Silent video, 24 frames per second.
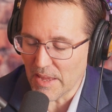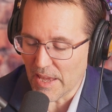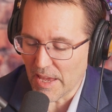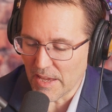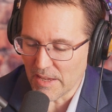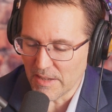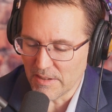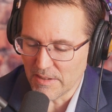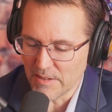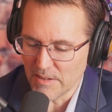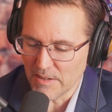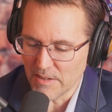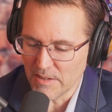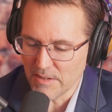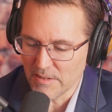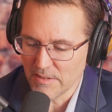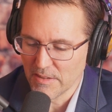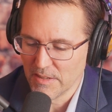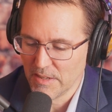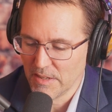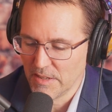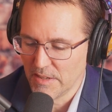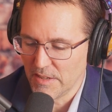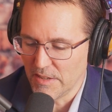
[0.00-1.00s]
And
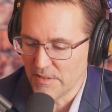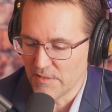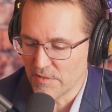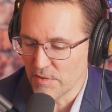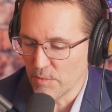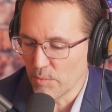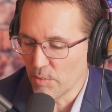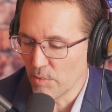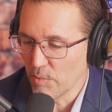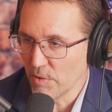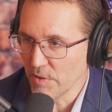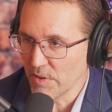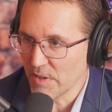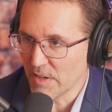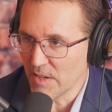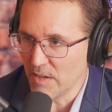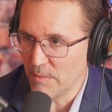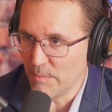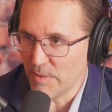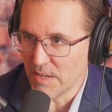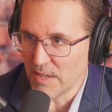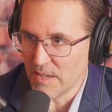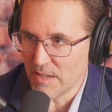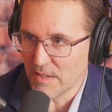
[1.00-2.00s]
so we're really going
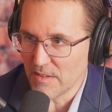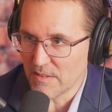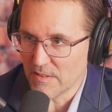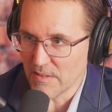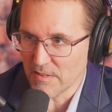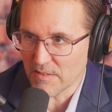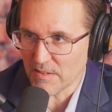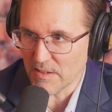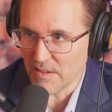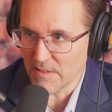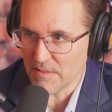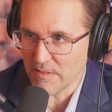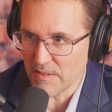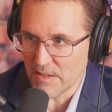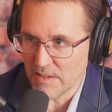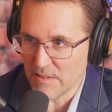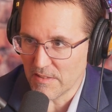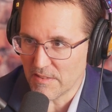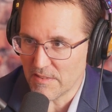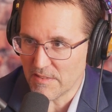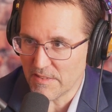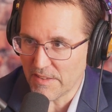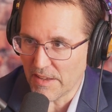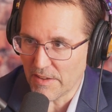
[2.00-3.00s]
to be discussing
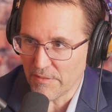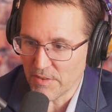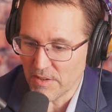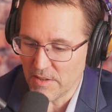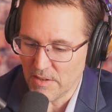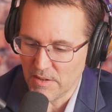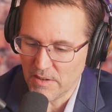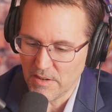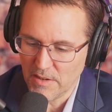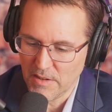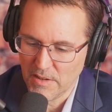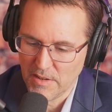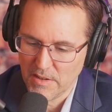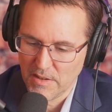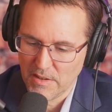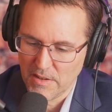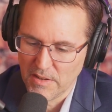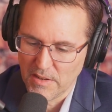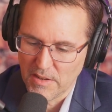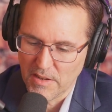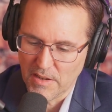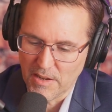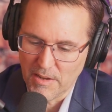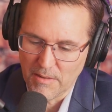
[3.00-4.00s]
7
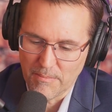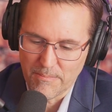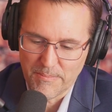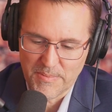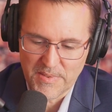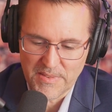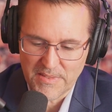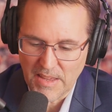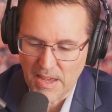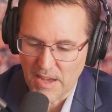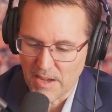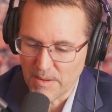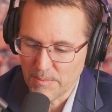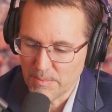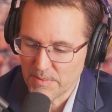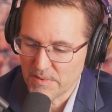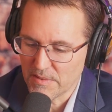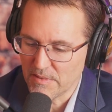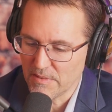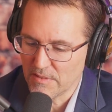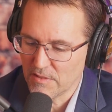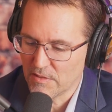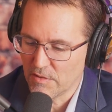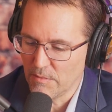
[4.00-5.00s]

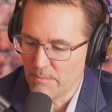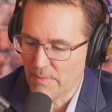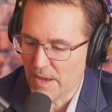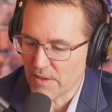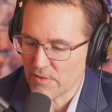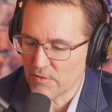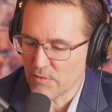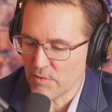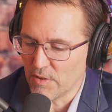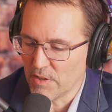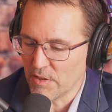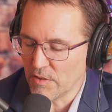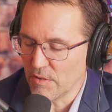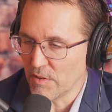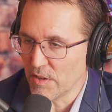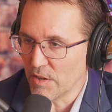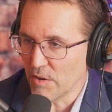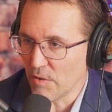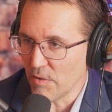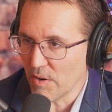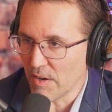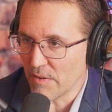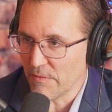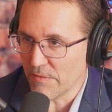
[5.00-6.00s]
steps to mastering your
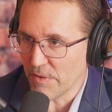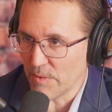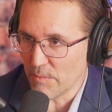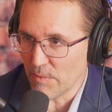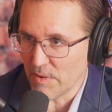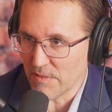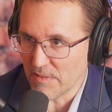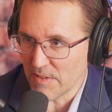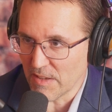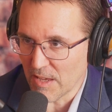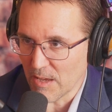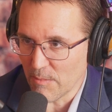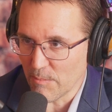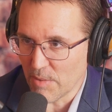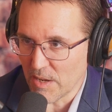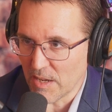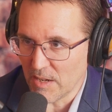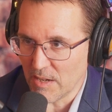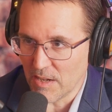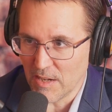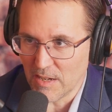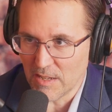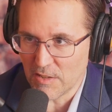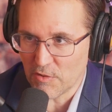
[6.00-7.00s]
year-end fundraising
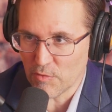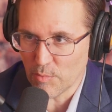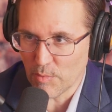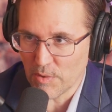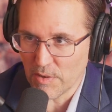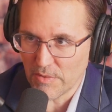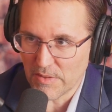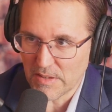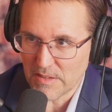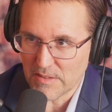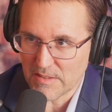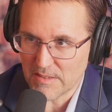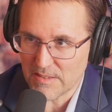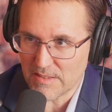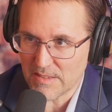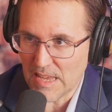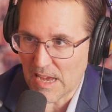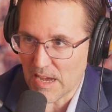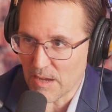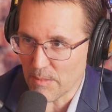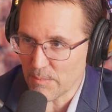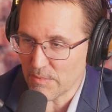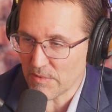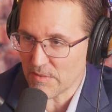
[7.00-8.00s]
campaign. And each one of these
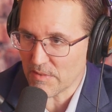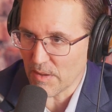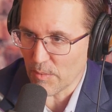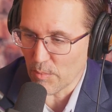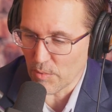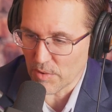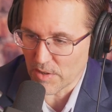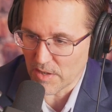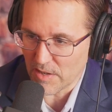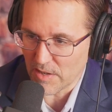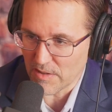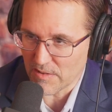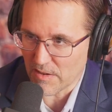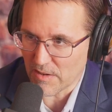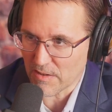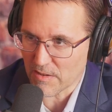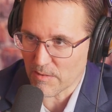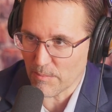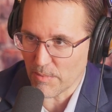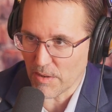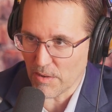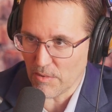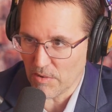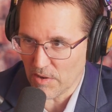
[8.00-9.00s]
steps that we're going to talk
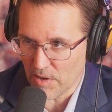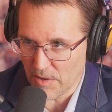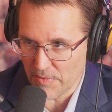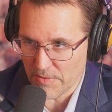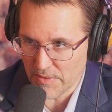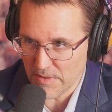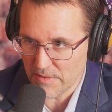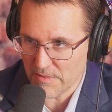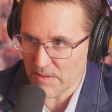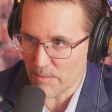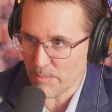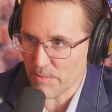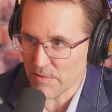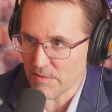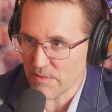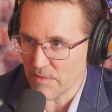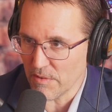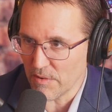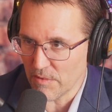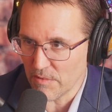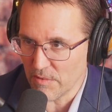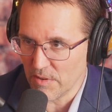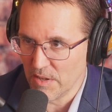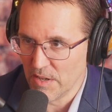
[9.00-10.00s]
about on this
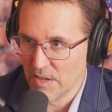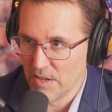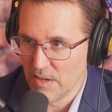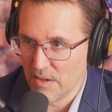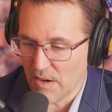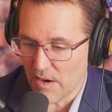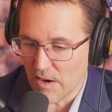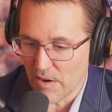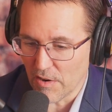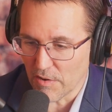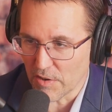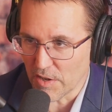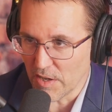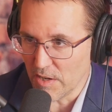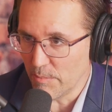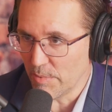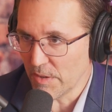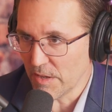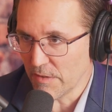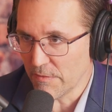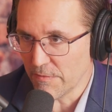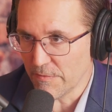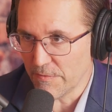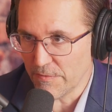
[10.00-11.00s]
episode are going to
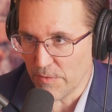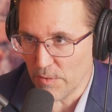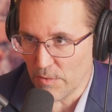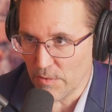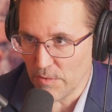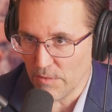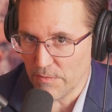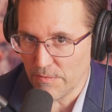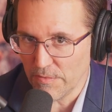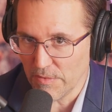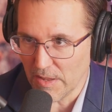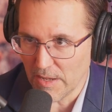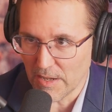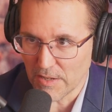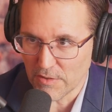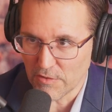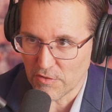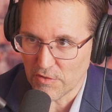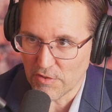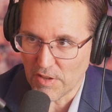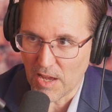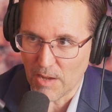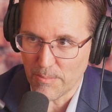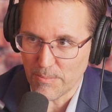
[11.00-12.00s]
be
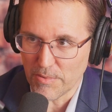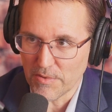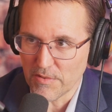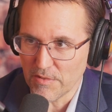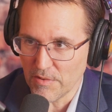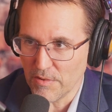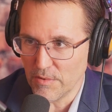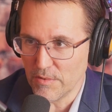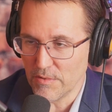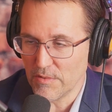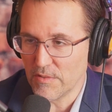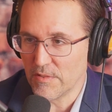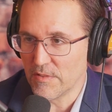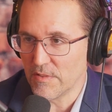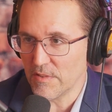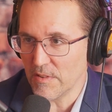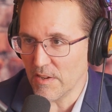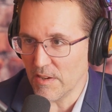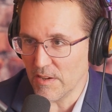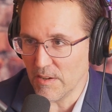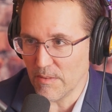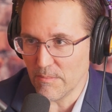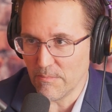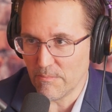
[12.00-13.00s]
full-fledged episodes
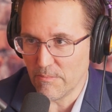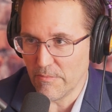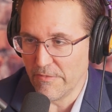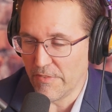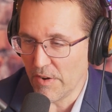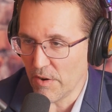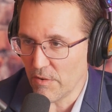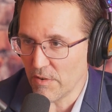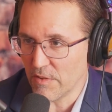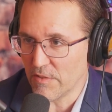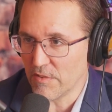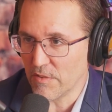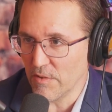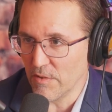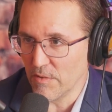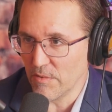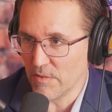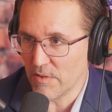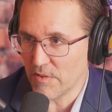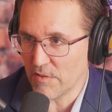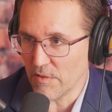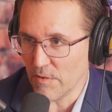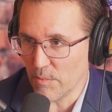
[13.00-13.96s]
very soon. So